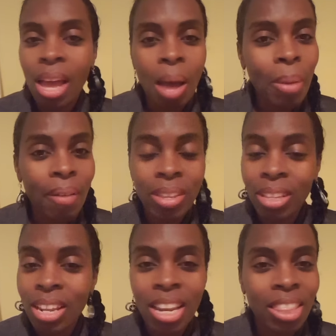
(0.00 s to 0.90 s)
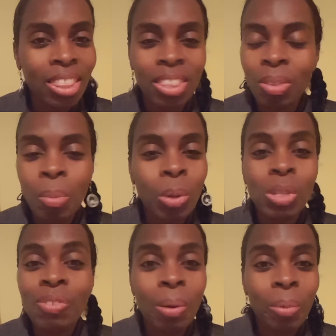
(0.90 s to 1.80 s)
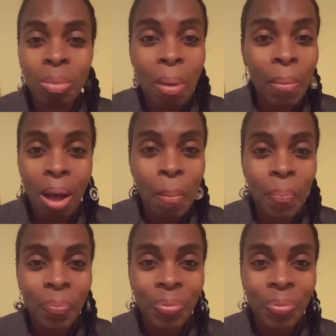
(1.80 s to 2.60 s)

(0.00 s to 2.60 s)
I'm having the most fun with my mom.